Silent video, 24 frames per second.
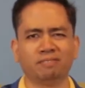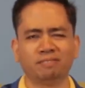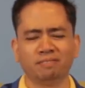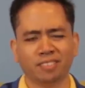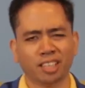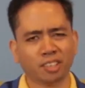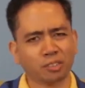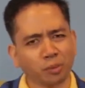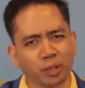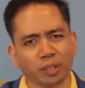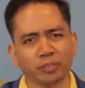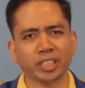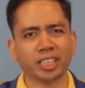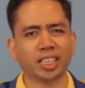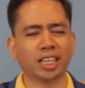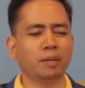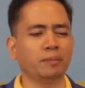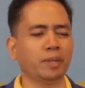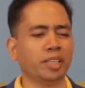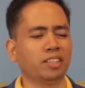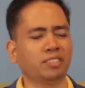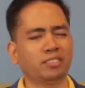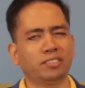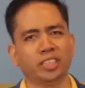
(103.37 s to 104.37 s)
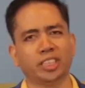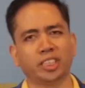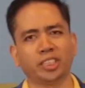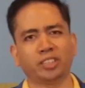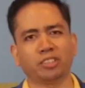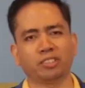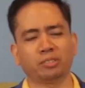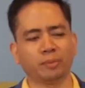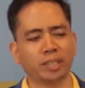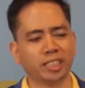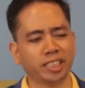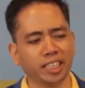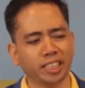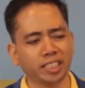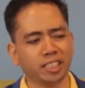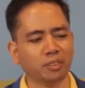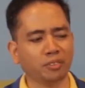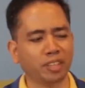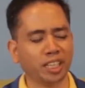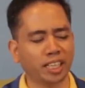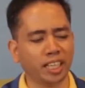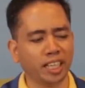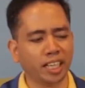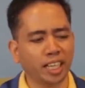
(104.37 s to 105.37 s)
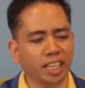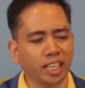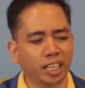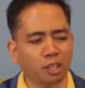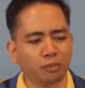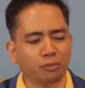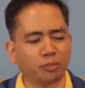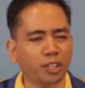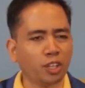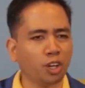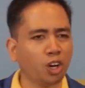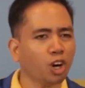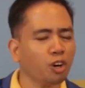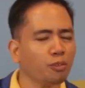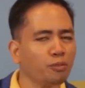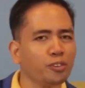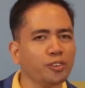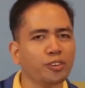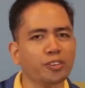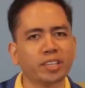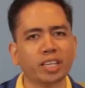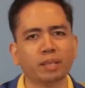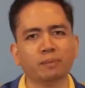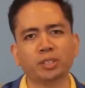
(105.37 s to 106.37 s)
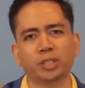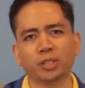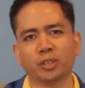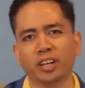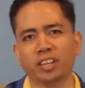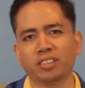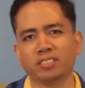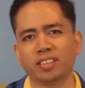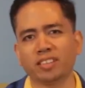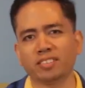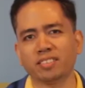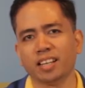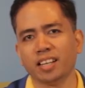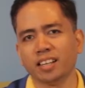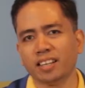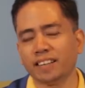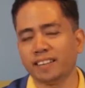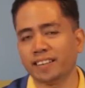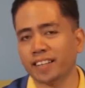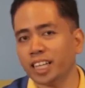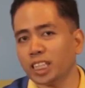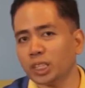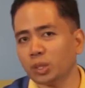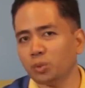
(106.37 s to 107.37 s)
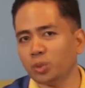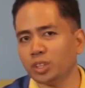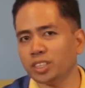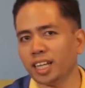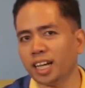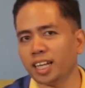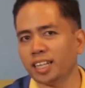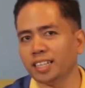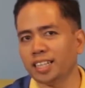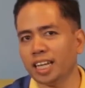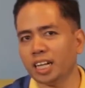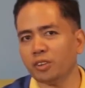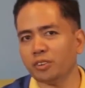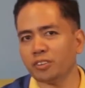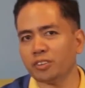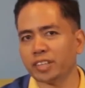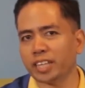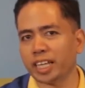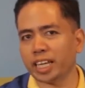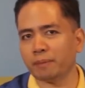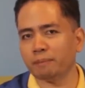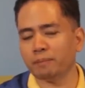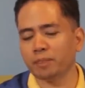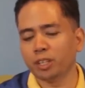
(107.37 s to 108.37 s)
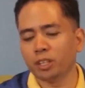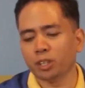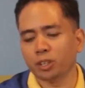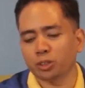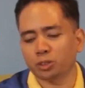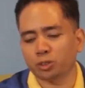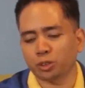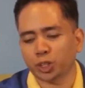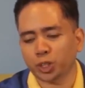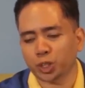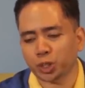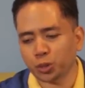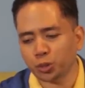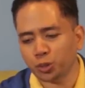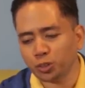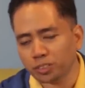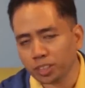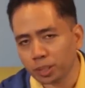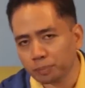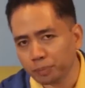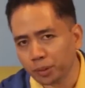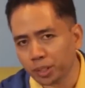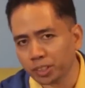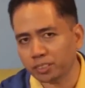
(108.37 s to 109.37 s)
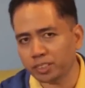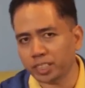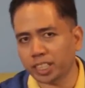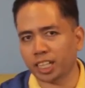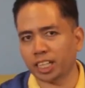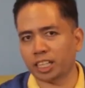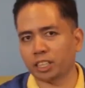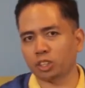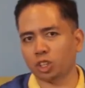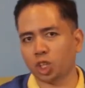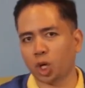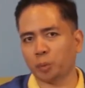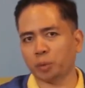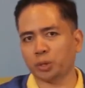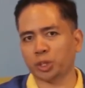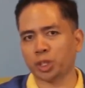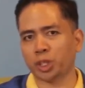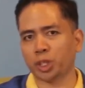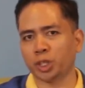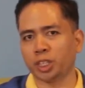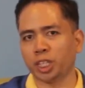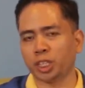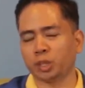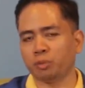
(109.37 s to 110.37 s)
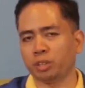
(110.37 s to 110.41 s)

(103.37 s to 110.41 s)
That's where we come in as teachers. But anyway, if we offer them choices, that would allow them to choose a particular option that